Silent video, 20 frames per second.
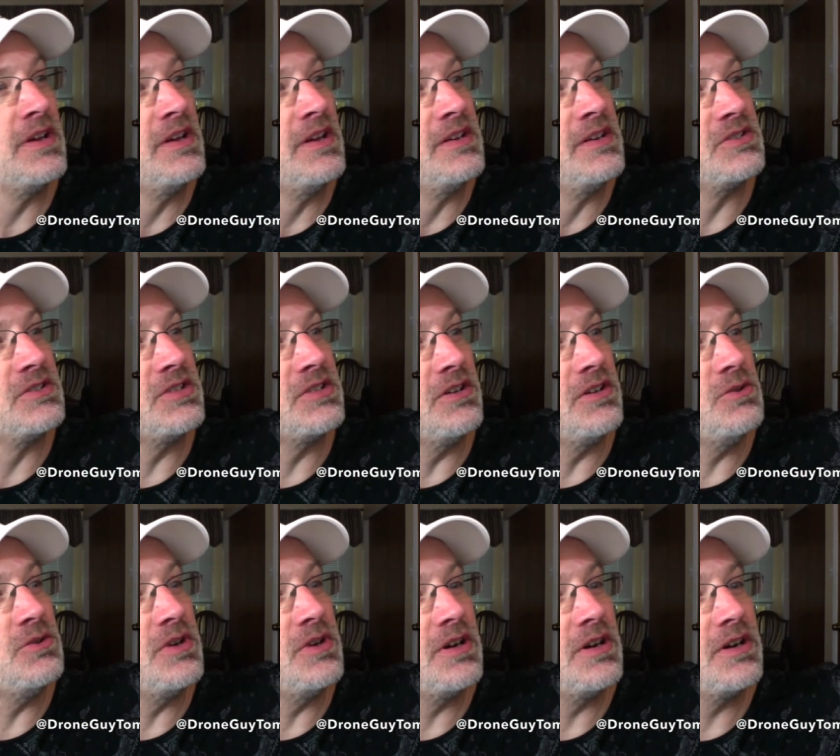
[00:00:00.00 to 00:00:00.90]

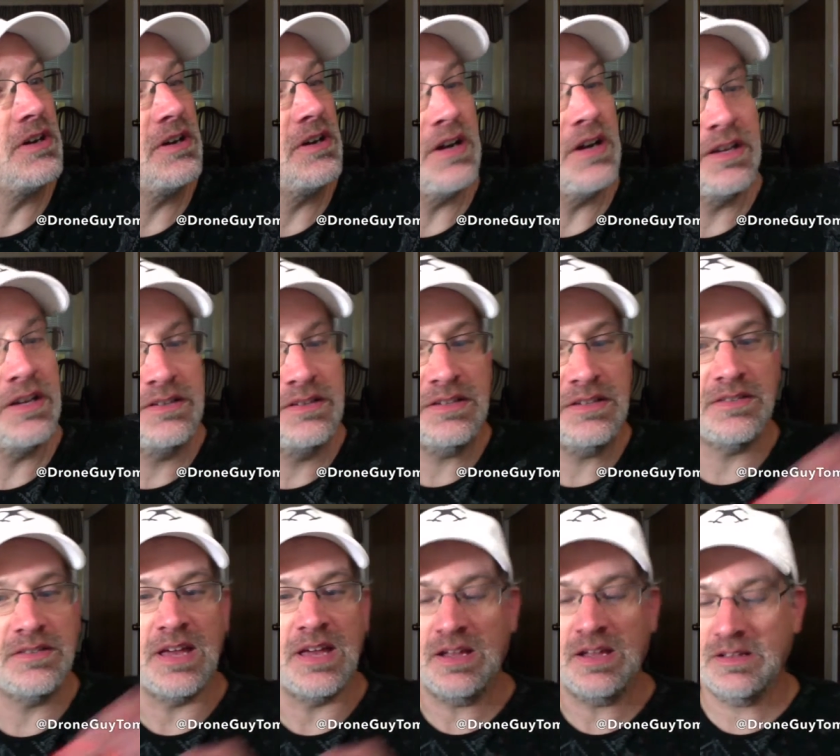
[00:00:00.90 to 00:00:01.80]
So, I
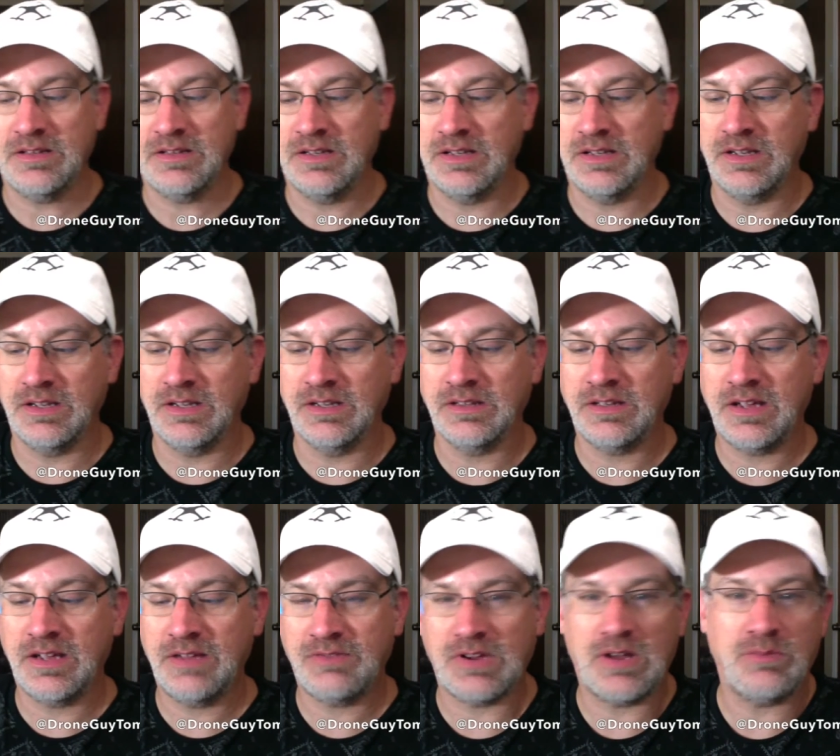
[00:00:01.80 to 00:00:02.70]
did that, and
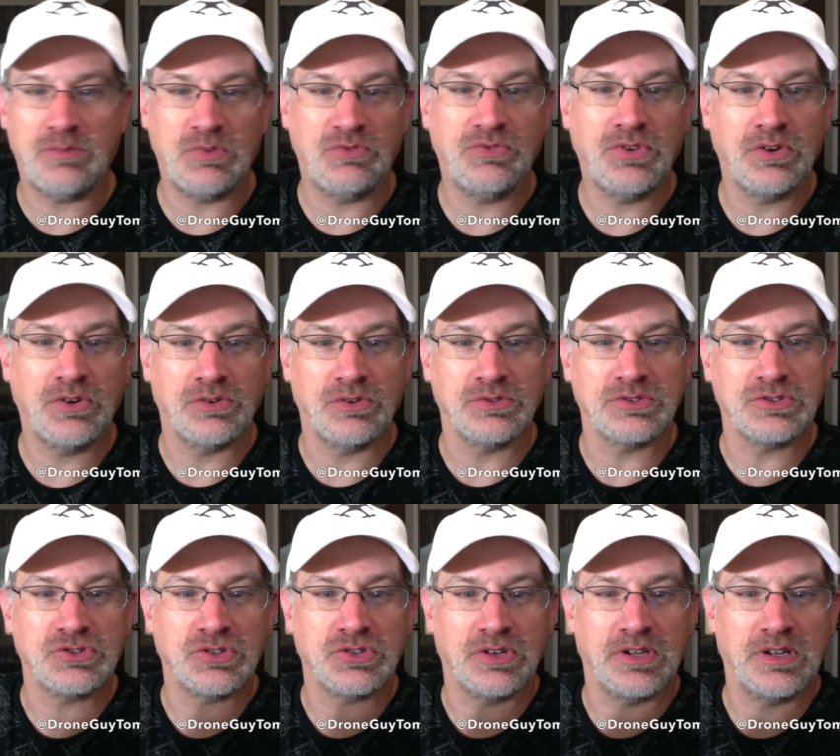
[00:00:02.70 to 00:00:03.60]
I have a couple photos
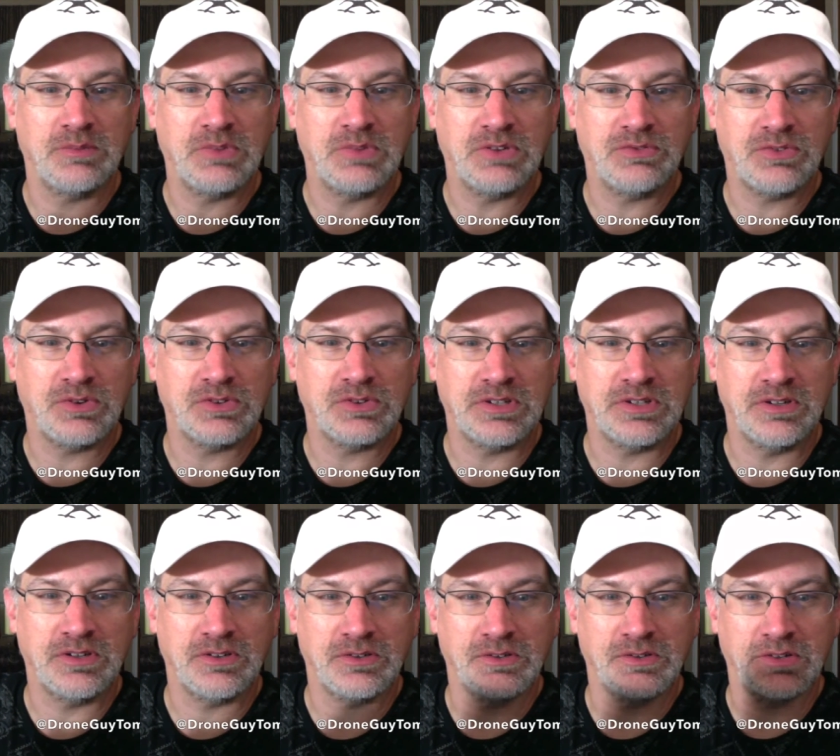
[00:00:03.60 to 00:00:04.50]
to show you, but first,
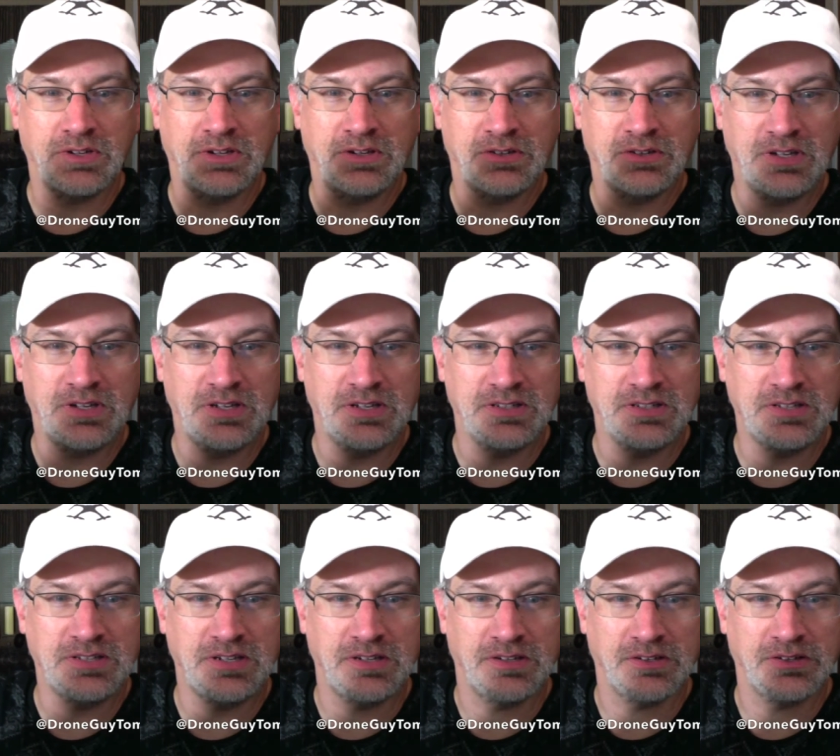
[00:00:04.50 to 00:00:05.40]
here he
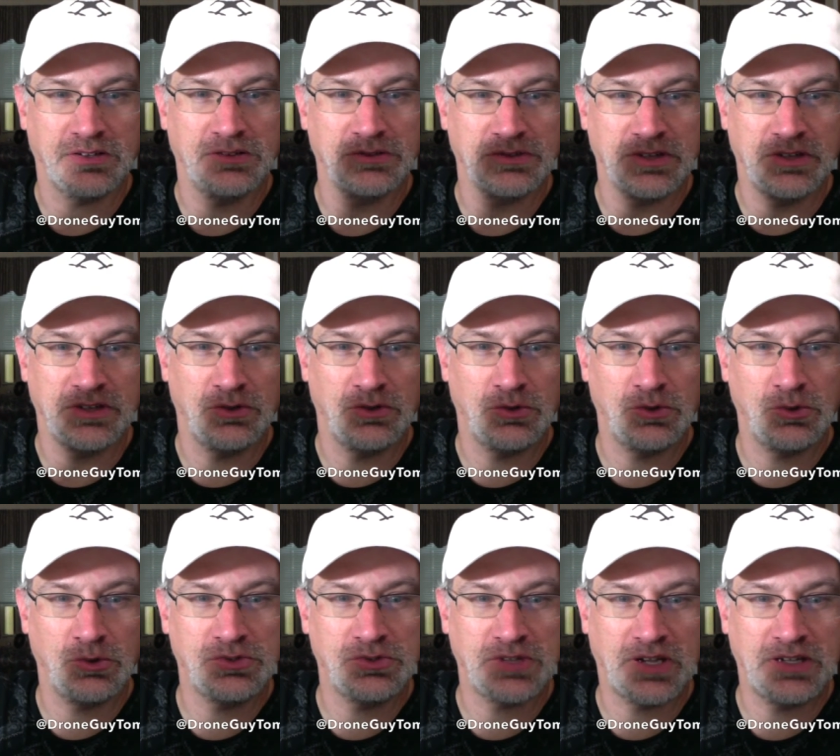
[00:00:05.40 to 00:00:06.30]
is here. Here's the
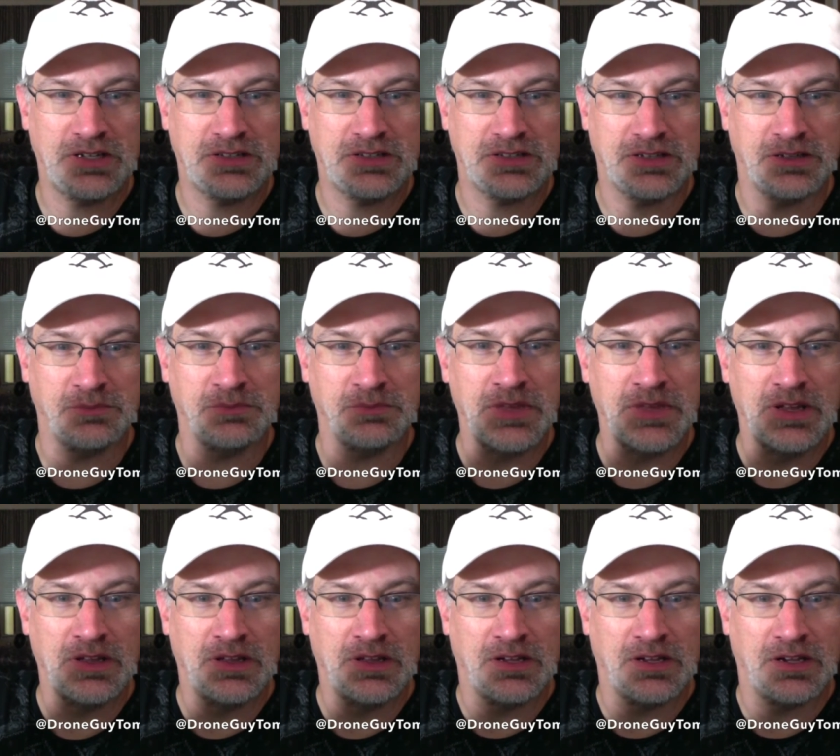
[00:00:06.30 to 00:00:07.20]
old Tiny Tim.
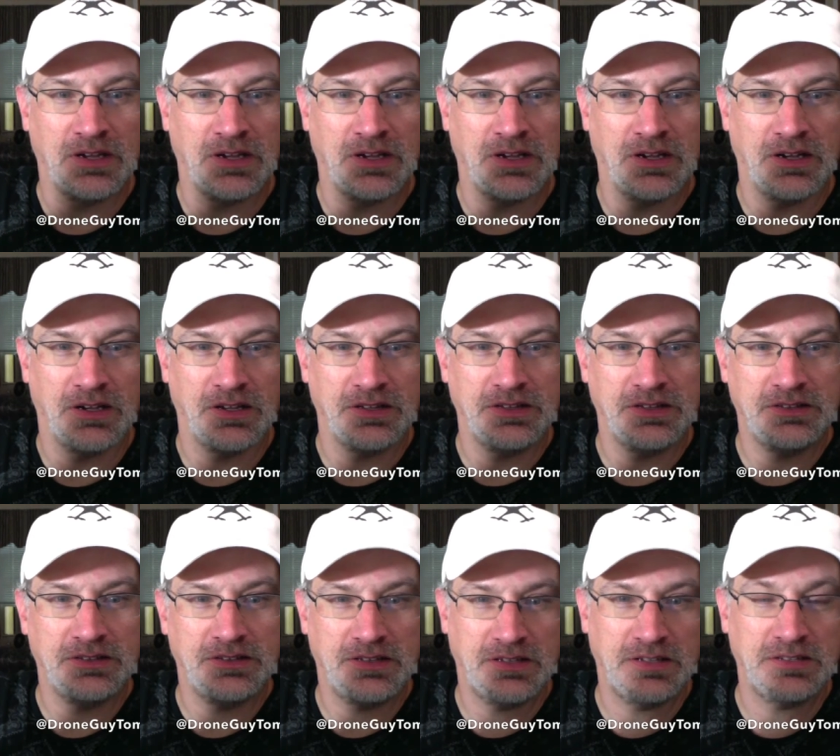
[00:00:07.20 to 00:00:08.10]

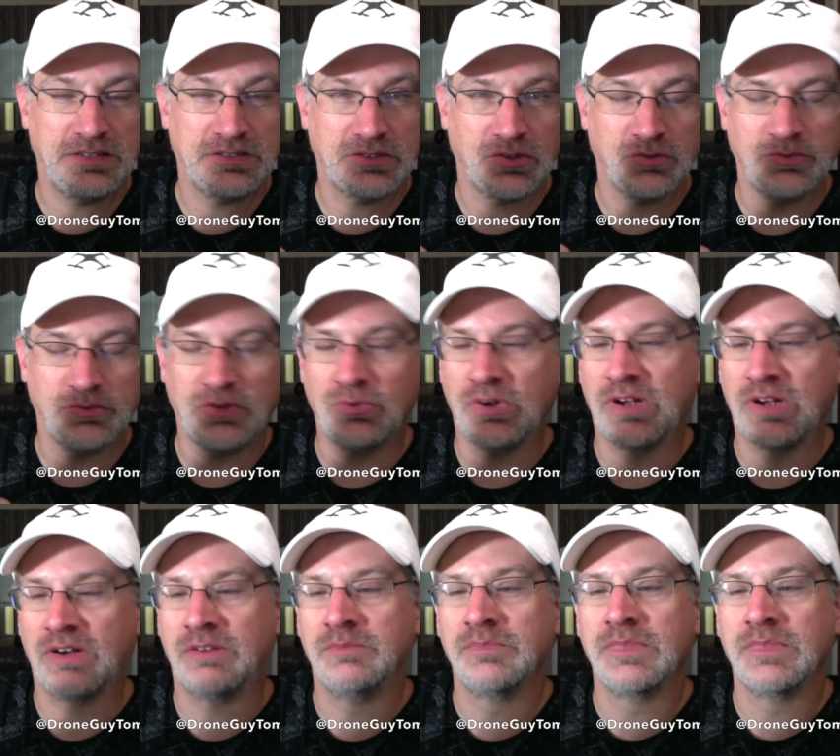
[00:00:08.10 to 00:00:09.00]
He served me
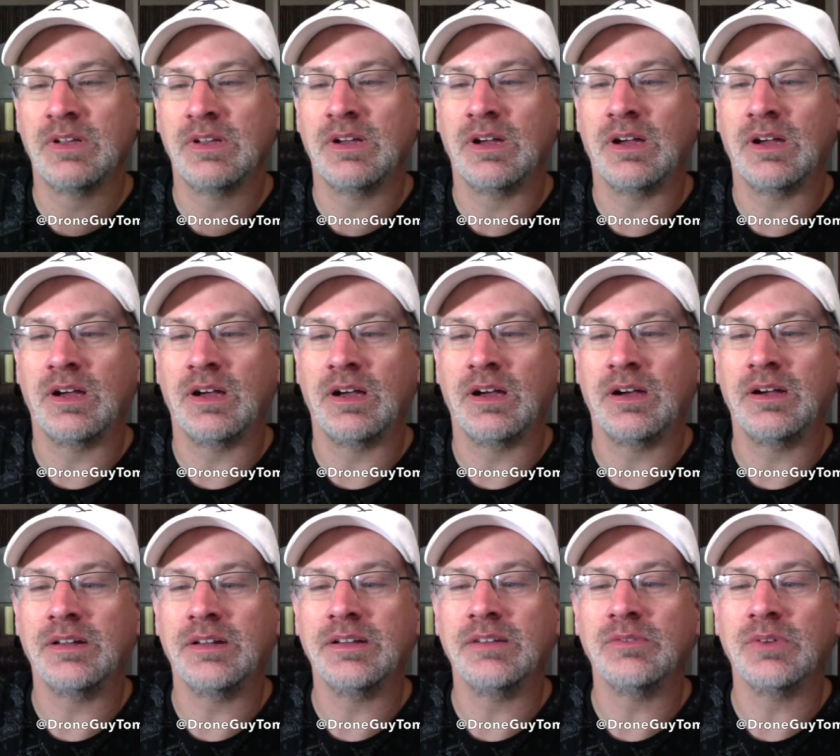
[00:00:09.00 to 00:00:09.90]
well.
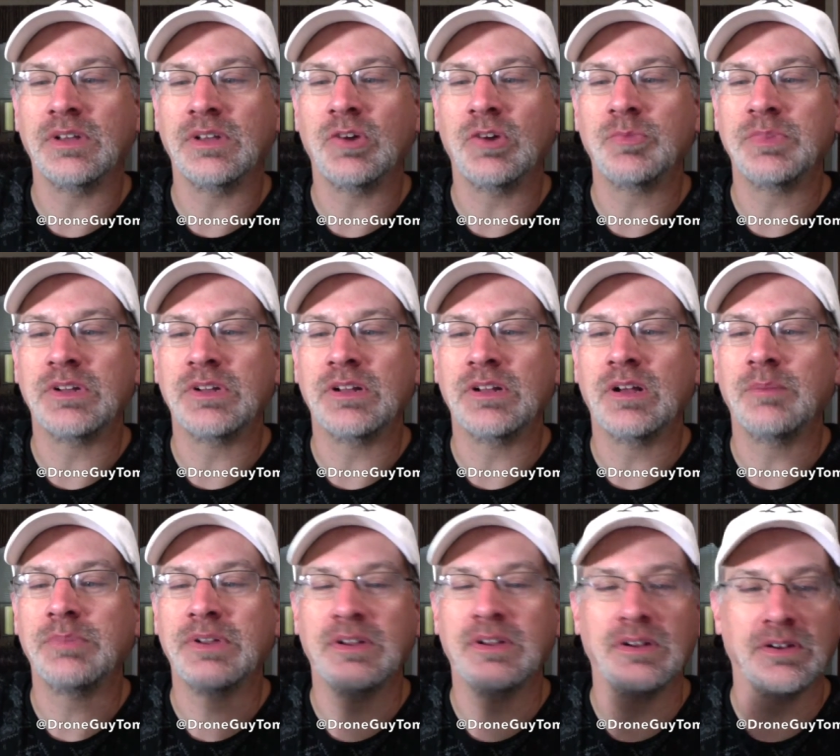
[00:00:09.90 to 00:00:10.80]
And then when I open it
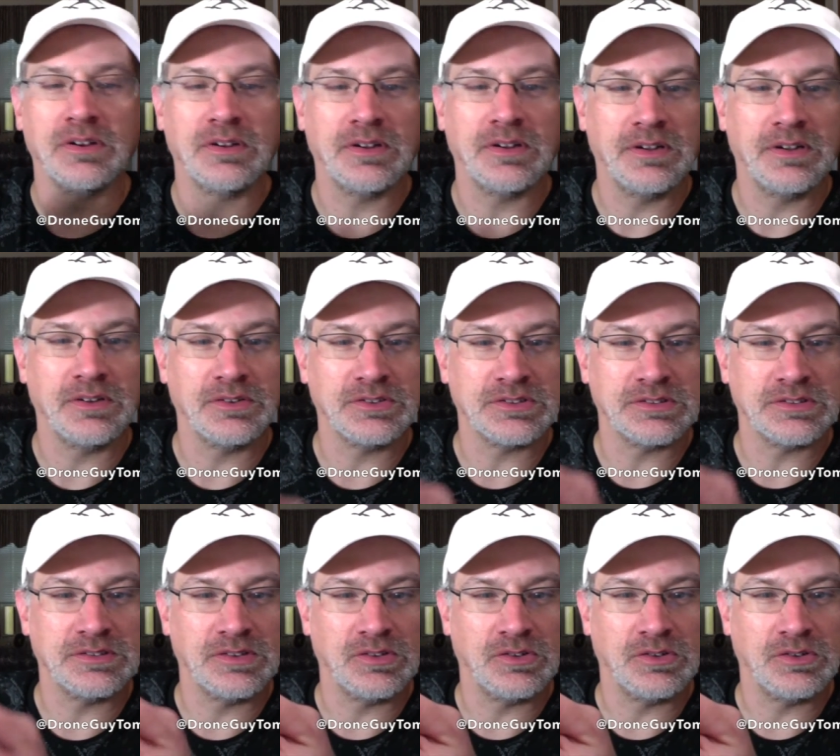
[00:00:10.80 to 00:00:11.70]
up here, here's
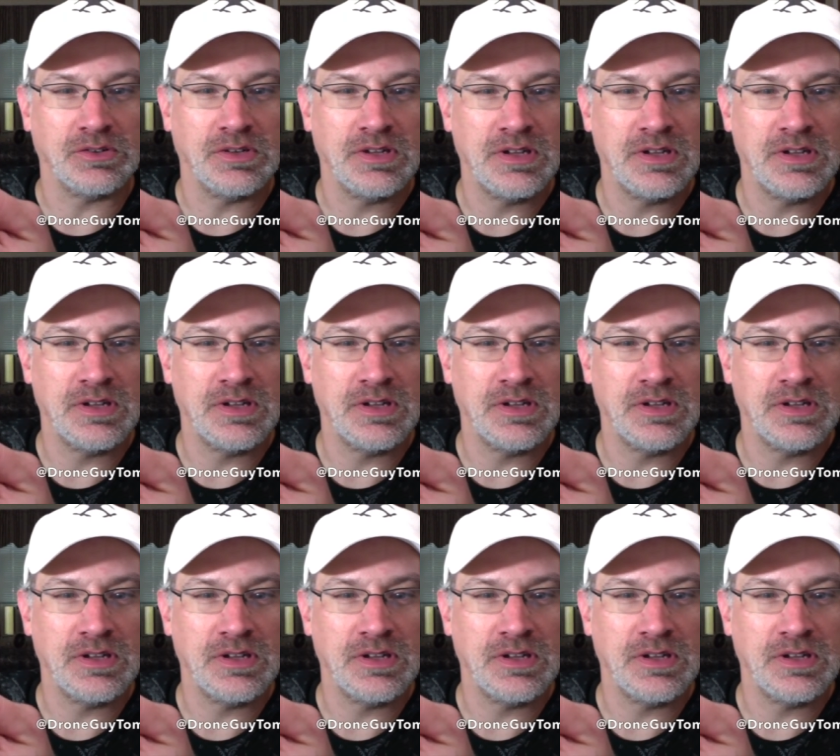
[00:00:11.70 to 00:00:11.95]
a little